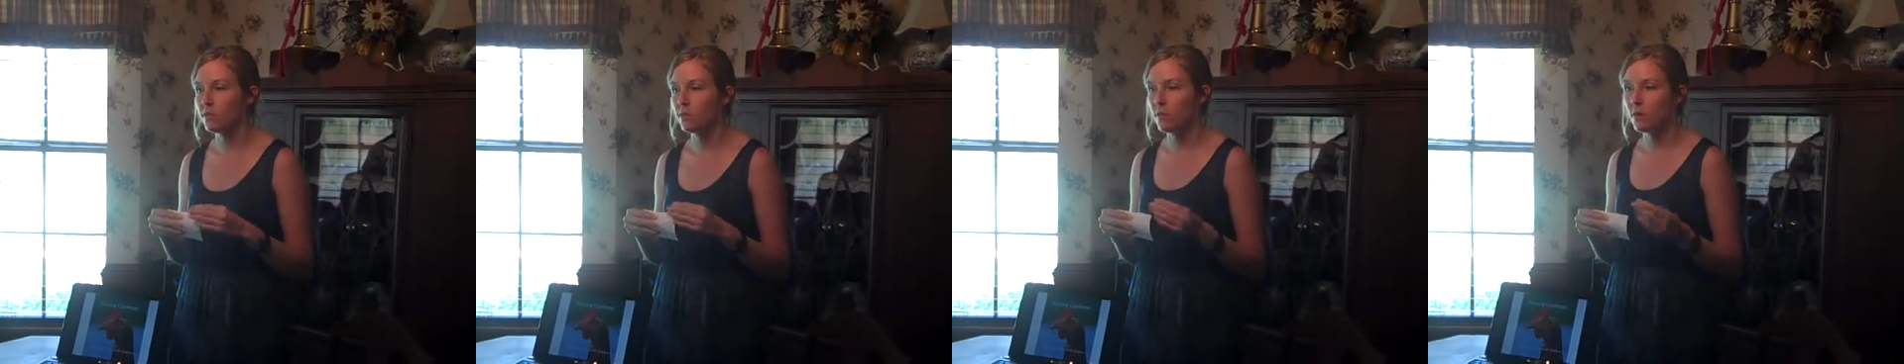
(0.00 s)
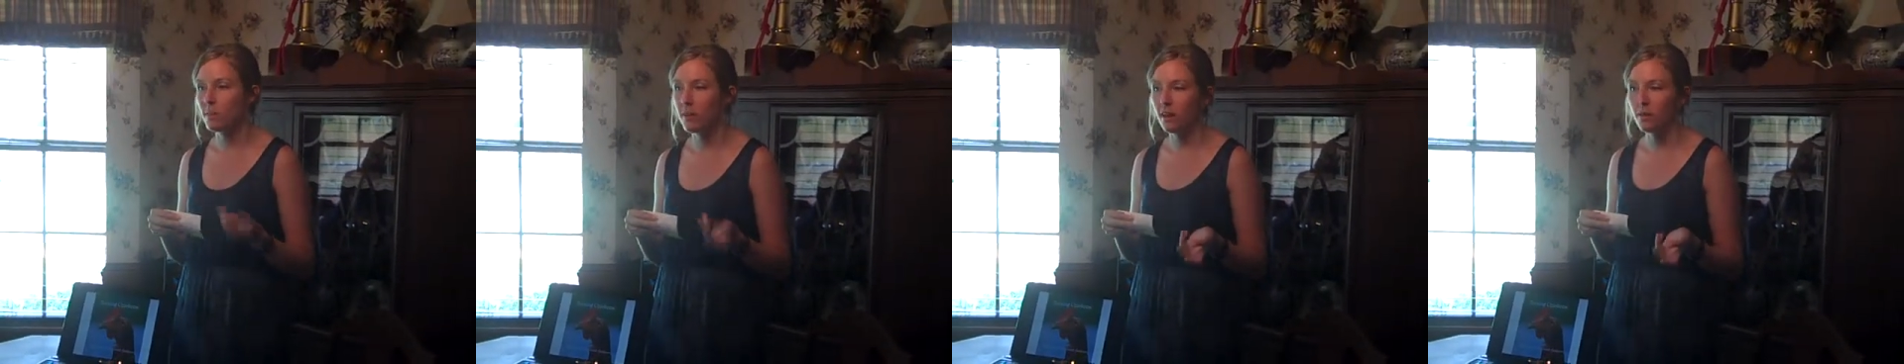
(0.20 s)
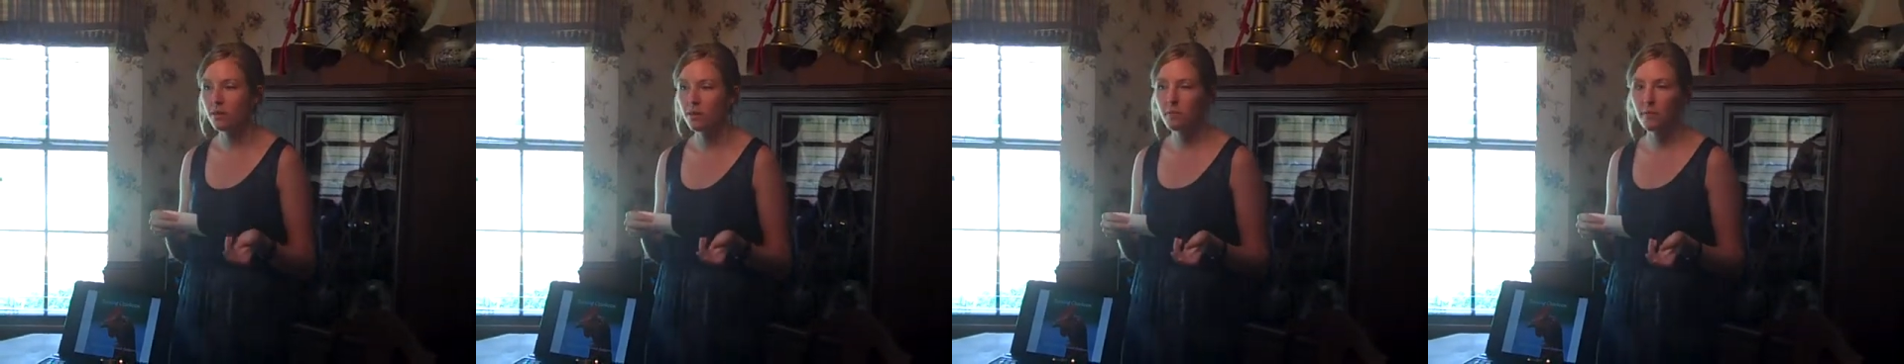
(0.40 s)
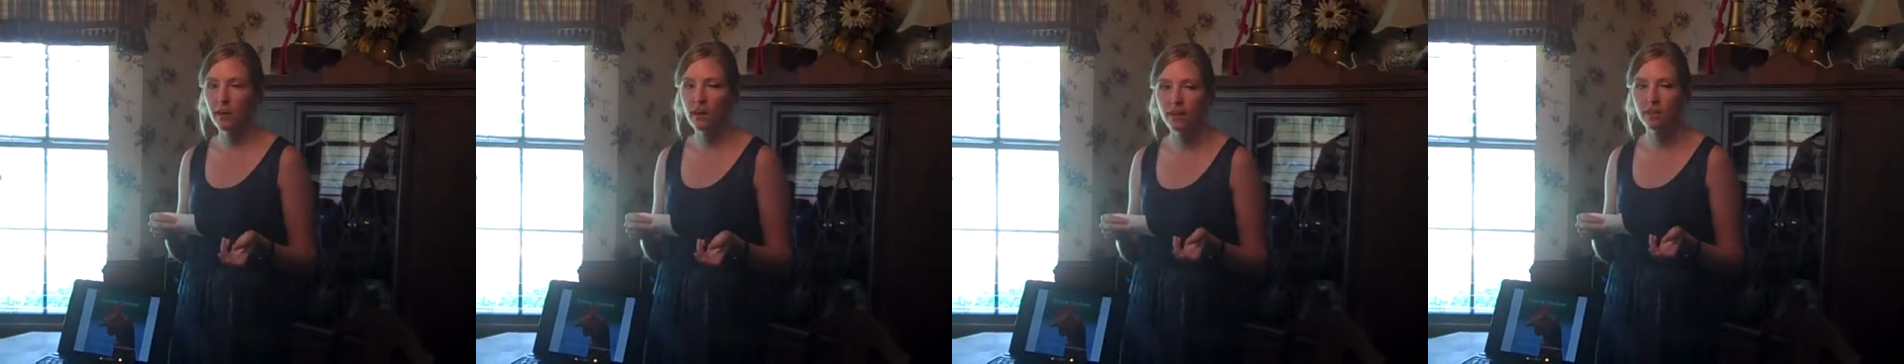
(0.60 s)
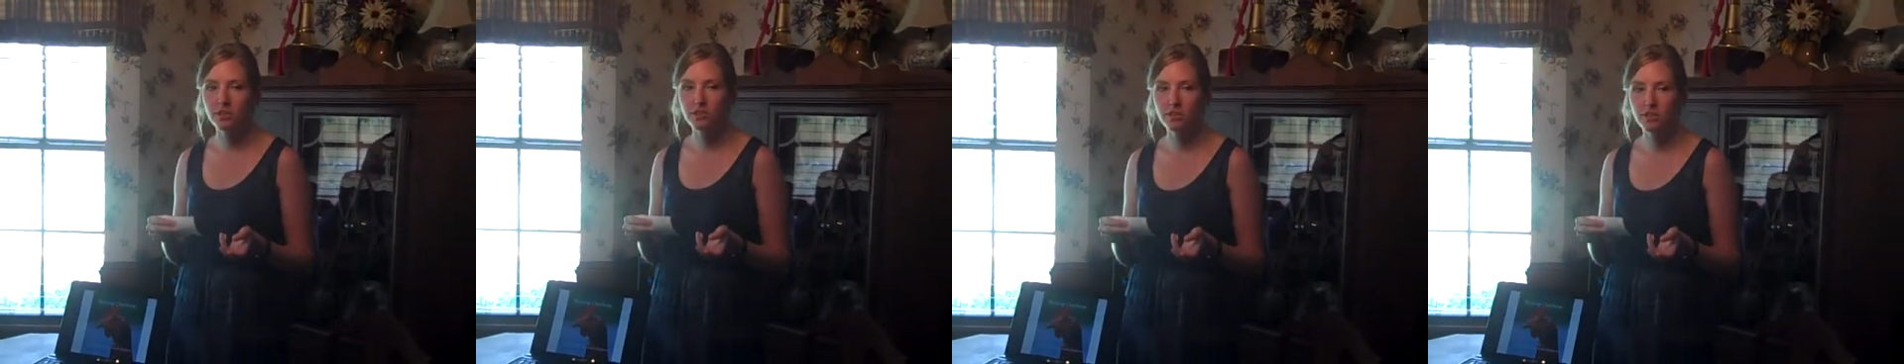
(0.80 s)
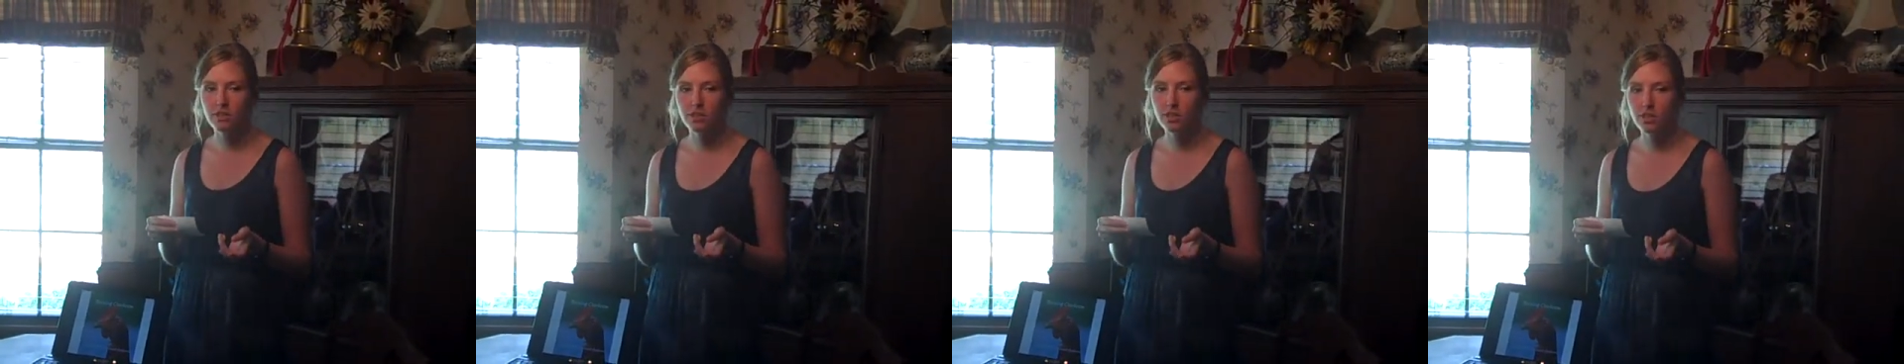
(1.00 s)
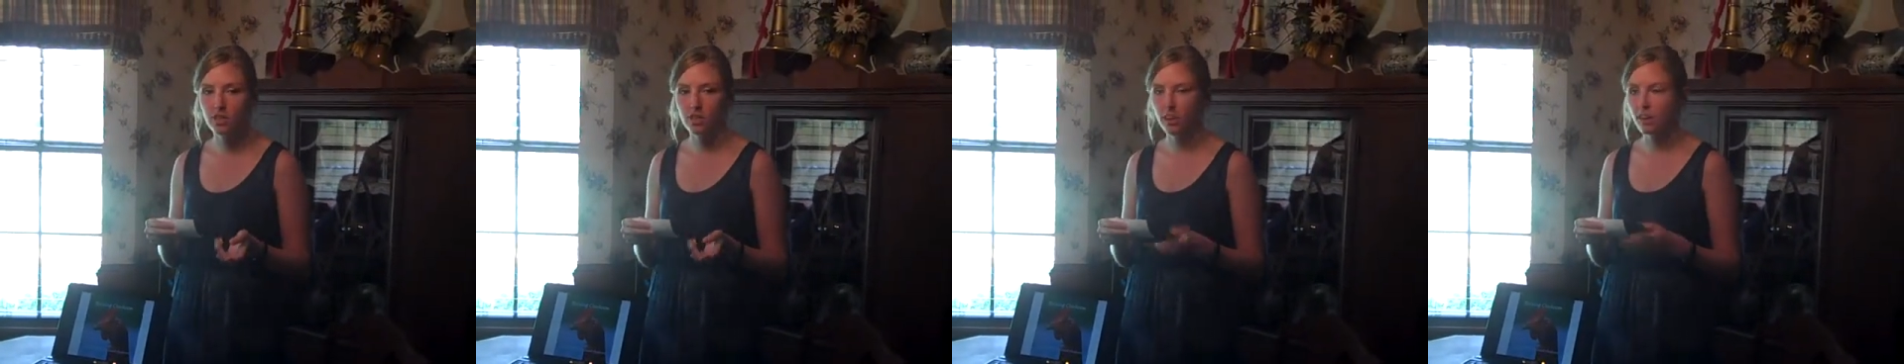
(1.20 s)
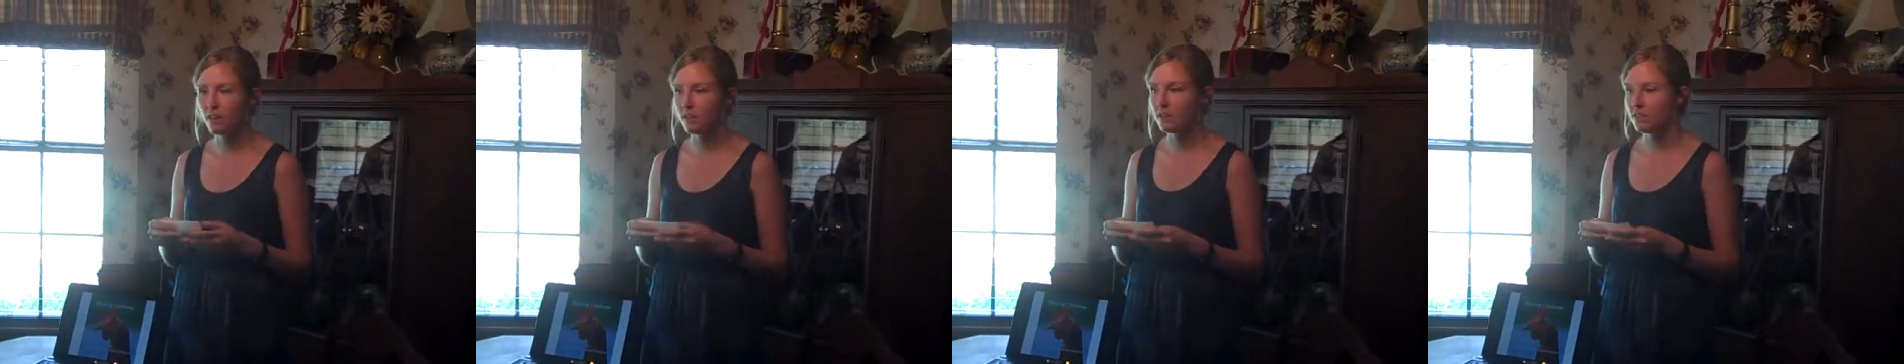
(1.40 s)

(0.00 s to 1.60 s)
for about the past year,